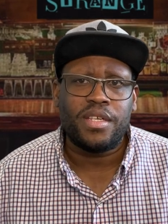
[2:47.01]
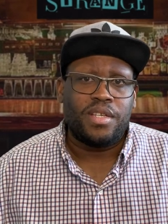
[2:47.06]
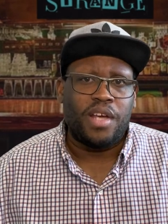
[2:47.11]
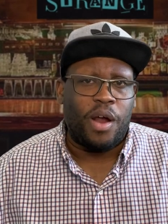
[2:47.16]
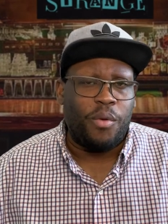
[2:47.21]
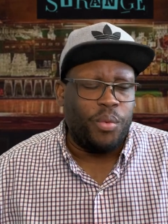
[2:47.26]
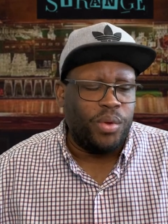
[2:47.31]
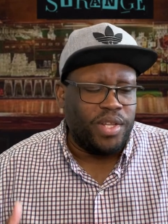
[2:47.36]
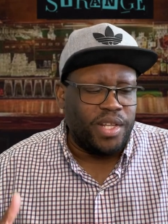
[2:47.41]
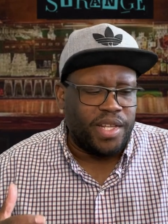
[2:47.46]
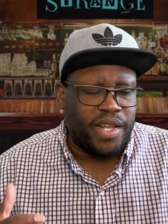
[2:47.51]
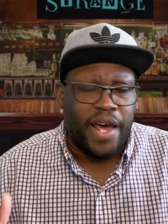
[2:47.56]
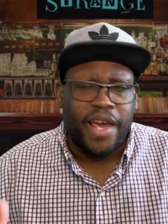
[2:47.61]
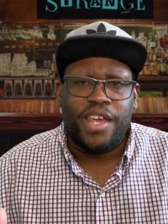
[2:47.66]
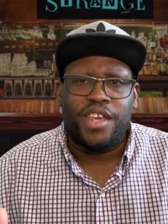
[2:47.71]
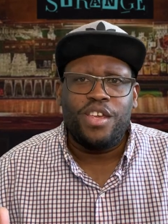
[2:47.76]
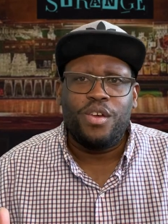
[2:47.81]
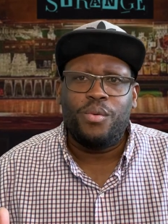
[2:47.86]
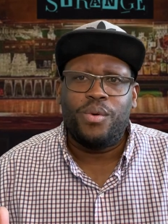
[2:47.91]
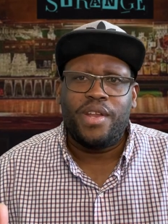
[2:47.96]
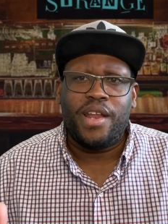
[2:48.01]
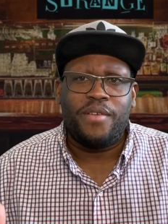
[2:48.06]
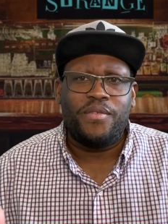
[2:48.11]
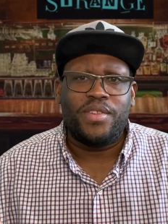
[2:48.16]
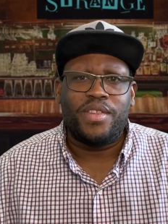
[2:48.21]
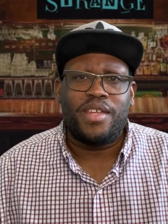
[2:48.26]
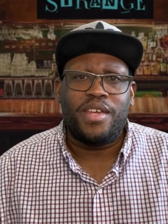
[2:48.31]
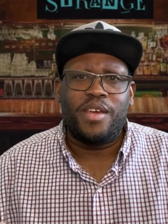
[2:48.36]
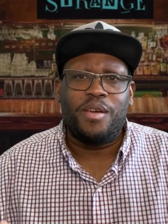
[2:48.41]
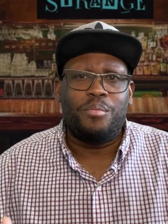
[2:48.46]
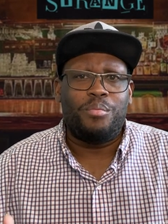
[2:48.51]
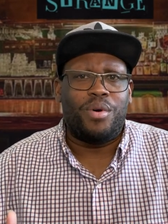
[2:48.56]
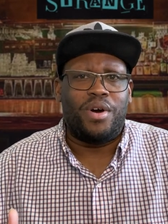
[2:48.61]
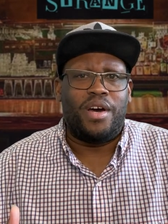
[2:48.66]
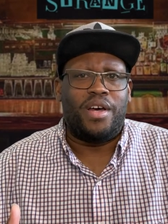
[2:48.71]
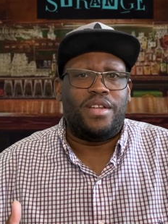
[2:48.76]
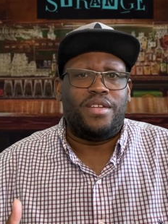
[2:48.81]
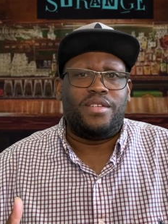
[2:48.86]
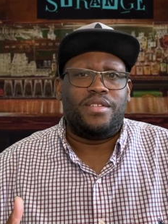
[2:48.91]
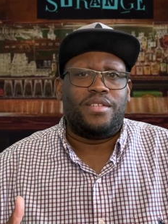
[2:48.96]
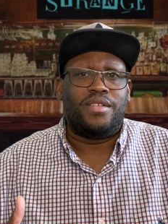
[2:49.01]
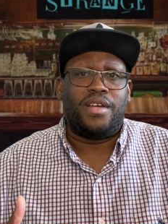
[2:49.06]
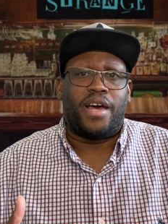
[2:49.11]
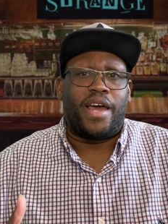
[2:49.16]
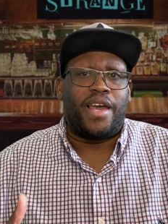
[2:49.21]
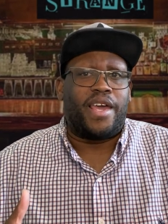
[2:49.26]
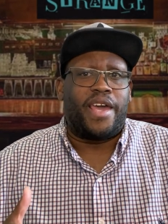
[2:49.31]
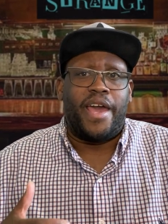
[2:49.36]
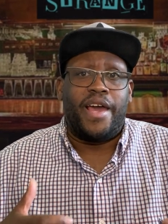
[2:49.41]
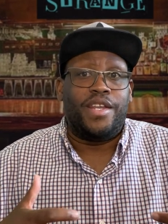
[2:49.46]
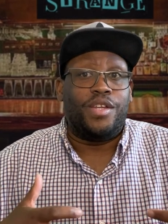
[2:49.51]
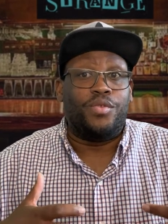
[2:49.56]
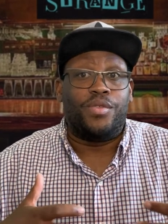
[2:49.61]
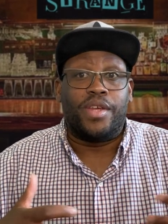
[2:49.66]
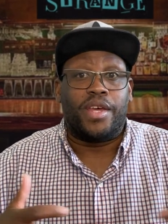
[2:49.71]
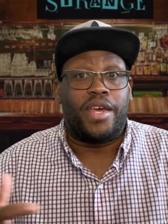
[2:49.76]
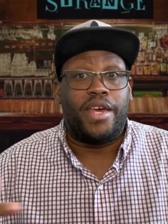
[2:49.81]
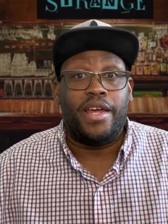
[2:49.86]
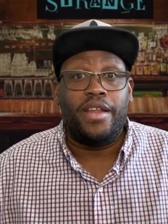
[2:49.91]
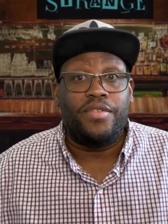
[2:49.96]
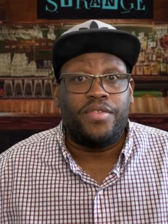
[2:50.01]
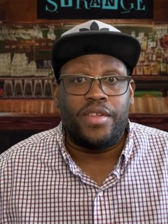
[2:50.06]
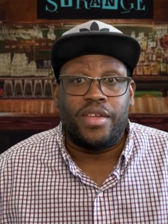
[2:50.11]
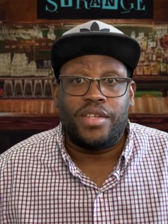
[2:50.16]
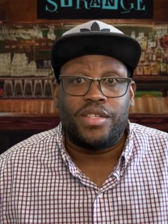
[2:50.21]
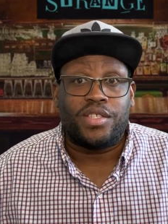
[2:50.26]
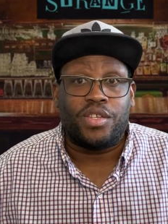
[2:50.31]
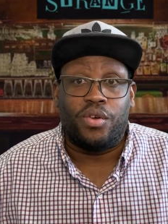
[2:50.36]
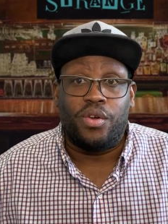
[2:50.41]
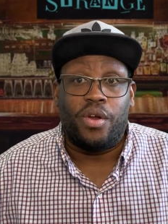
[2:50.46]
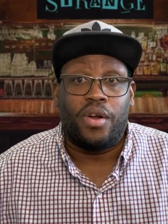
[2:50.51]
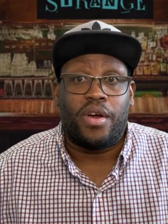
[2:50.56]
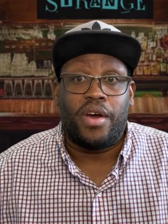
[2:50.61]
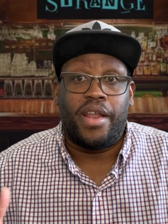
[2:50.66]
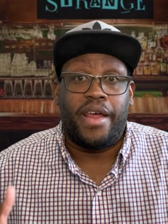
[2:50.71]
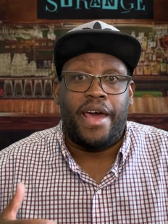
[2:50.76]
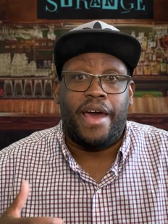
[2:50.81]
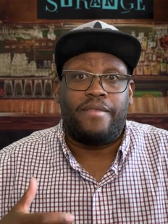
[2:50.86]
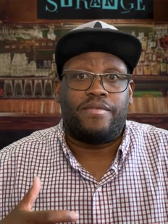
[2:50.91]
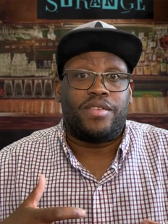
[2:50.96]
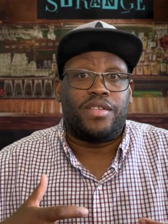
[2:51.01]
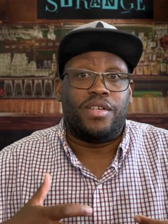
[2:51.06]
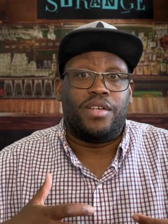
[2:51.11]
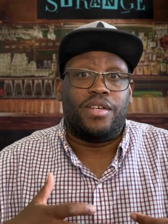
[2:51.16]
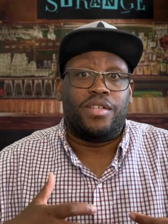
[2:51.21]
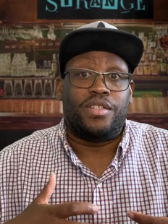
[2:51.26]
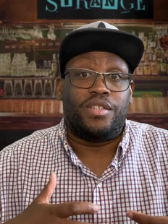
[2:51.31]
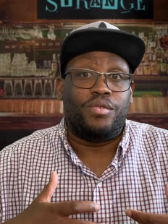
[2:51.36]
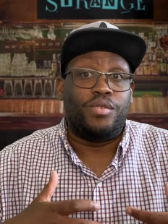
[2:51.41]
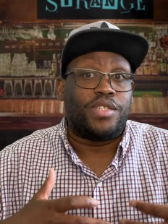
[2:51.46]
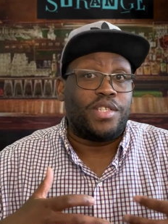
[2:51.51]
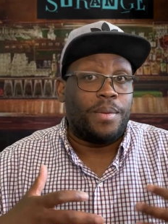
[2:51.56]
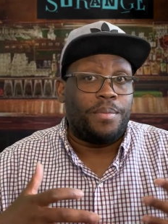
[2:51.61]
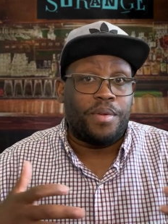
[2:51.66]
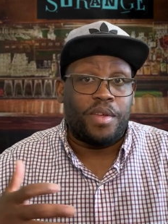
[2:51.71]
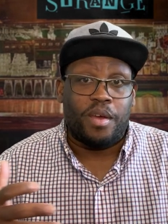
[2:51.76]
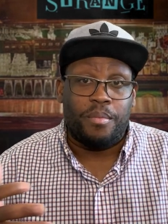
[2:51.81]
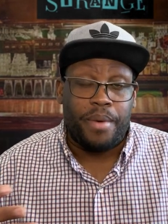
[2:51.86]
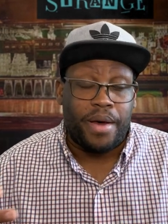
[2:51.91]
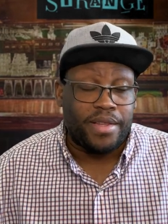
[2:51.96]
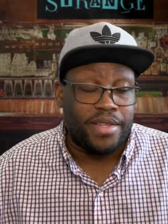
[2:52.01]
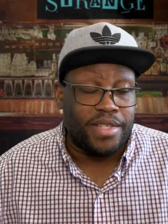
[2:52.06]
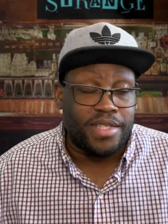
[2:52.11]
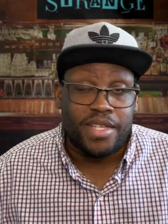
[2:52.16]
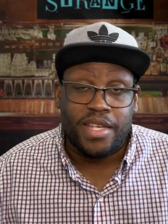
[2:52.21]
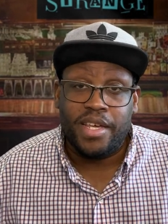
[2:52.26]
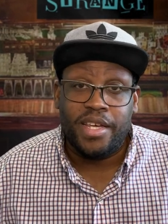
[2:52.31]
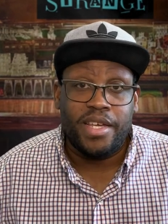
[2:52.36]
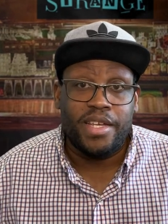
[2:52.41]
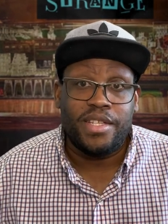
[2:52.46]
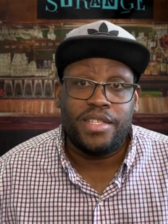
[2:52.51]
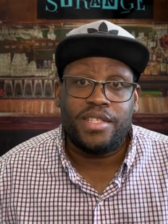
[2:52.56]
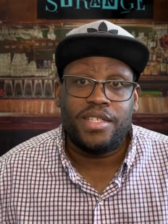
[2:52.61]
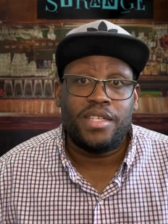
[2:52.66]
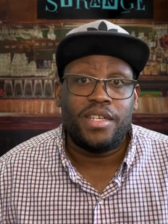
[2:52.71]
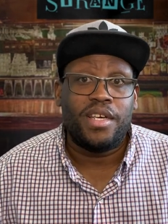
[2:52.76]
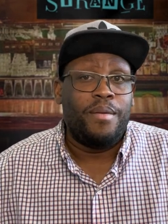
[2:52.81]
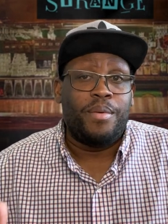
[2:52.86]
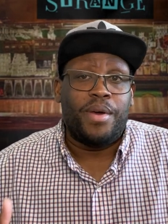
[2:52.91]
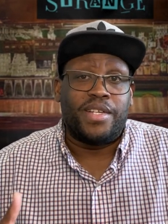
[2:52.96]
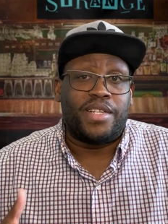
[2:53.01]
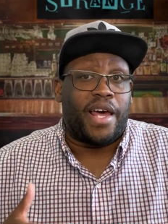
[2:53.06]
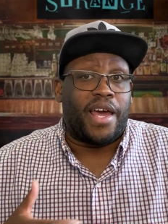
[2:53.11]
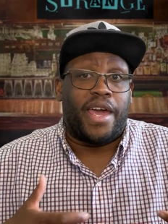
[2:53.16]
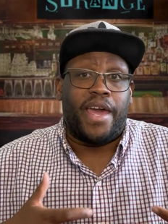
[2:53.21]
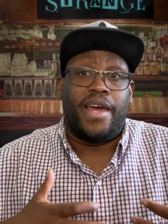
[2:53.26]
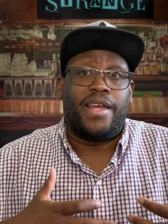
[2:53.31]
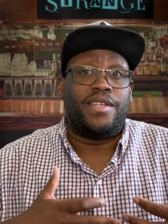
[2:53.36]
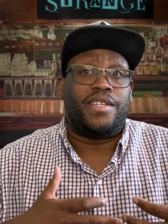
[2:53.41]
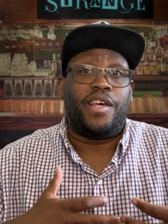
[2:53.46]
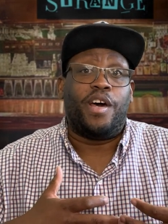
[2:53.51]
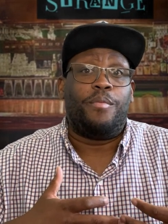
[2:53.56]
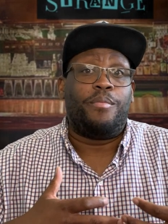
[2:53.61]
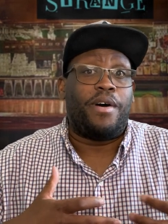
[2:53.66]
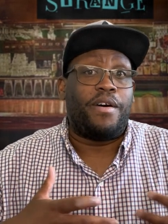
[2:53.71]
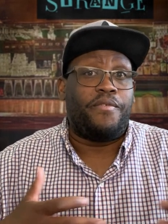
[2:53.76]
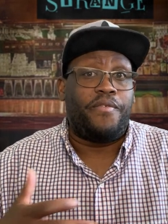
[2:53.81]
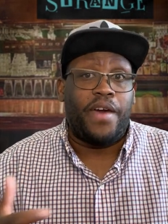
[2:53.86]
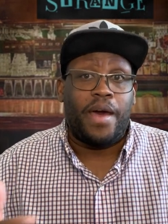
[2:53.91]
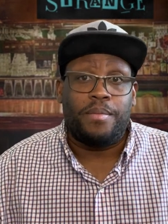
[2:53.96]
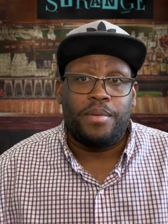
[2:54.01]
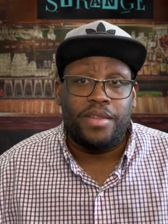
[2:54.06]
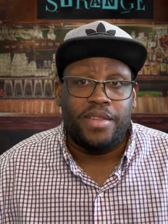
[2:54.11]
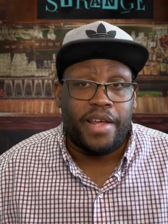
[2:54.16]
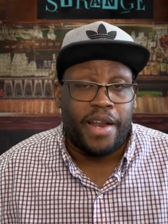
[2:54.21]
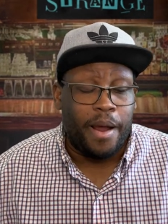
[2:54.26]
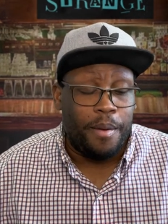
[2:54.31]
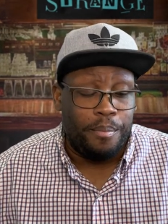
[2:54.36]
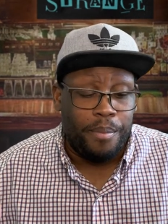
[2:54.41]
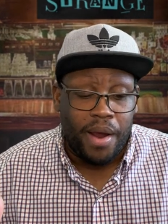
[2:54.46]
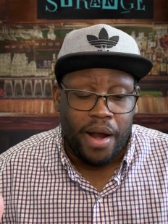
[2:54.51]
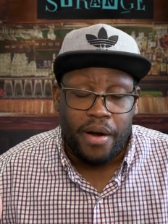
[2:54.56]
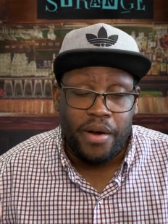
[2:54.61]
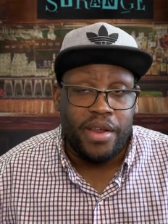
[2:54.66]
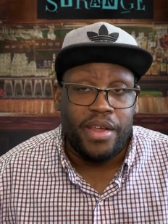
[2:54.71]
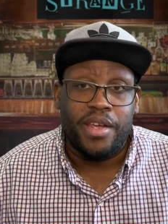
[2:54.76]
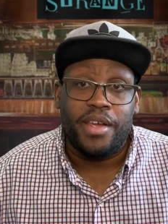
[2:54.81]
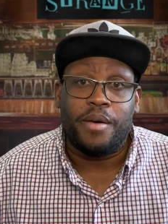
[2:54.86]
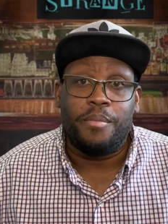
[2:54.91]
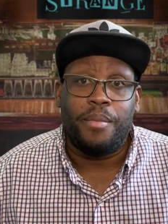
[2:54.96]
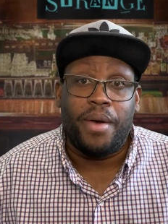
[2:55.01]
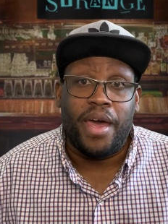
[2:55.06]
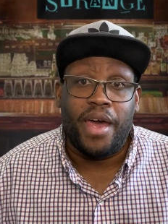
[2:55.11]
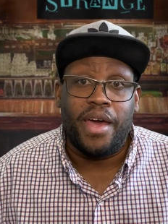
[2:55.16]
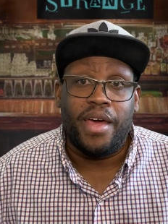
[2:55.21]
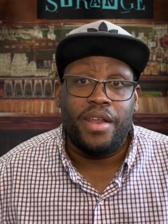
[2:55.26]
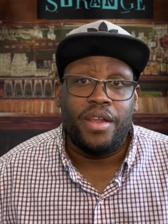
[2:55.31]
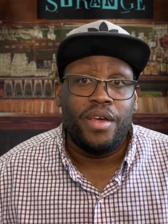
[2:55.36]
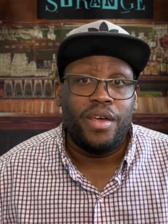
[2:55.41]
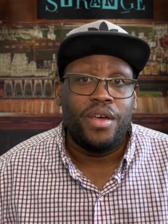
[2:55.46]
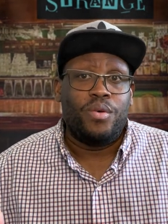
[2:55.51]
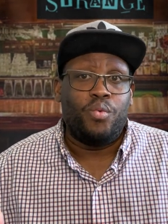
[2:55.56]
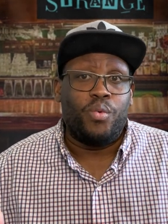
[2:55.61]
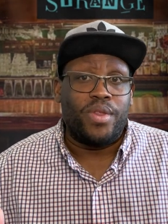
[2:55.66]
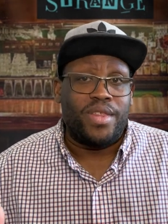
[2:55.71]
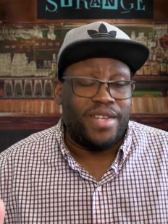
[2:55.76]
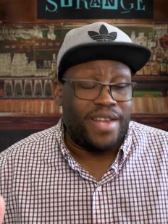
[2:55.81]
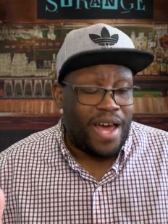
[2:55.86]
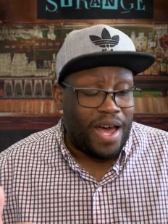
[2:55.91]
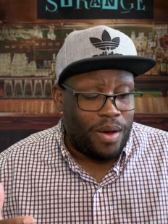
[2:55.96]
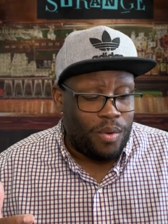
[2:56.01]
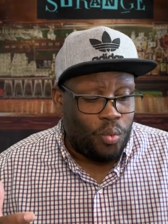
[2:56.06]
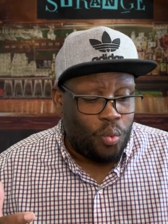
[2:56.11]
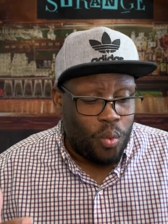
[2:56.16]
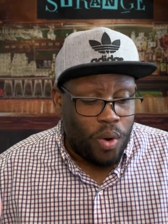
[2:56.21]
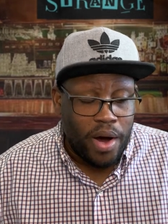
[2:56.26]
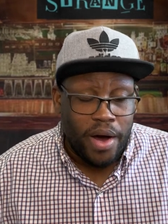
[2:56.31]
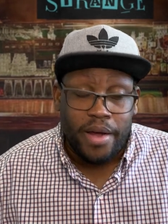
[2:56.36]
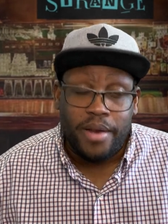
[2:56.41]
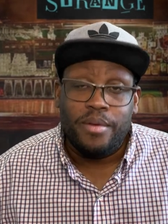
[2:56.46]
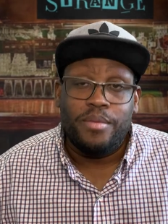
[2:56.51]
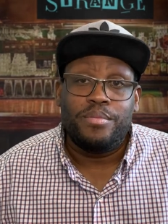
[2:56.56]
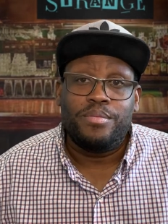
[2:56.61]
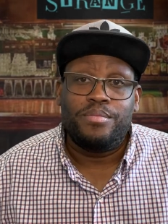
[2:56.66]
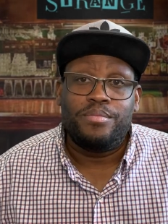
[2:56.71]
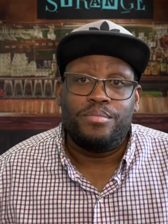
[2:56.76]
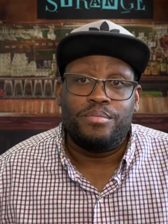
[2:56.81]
I really like you and everything, but I can't do the kid thing, so you're gonna have to do something about these kids because I can't tell my family that I'm marrying a man with not one,